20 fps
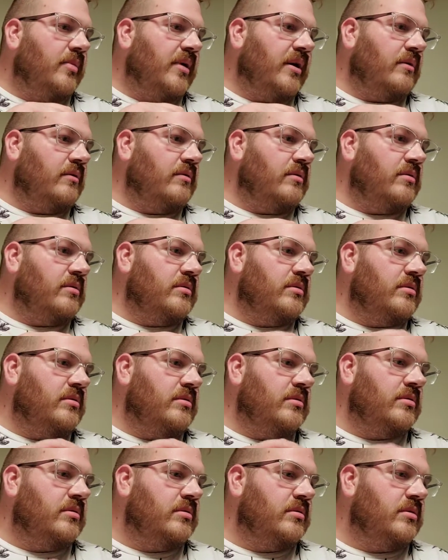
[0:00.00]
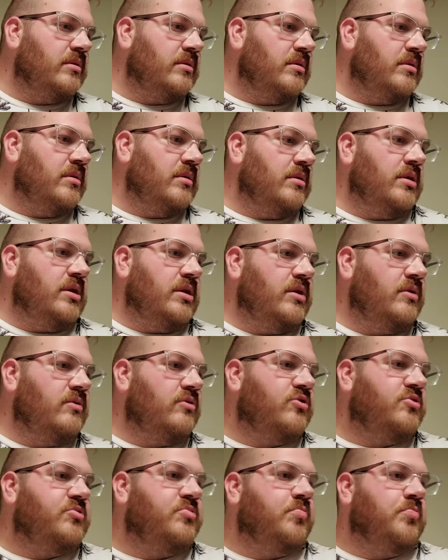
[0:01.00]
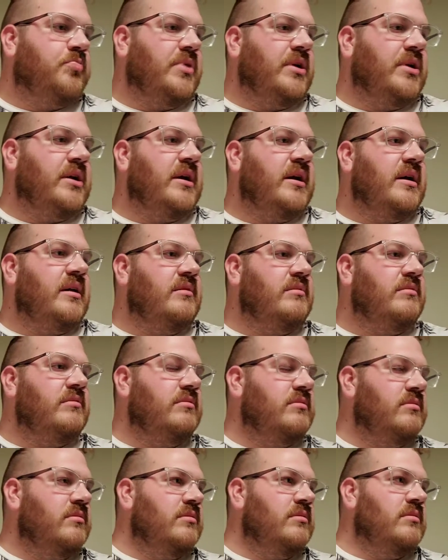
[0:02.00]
about youth, but yet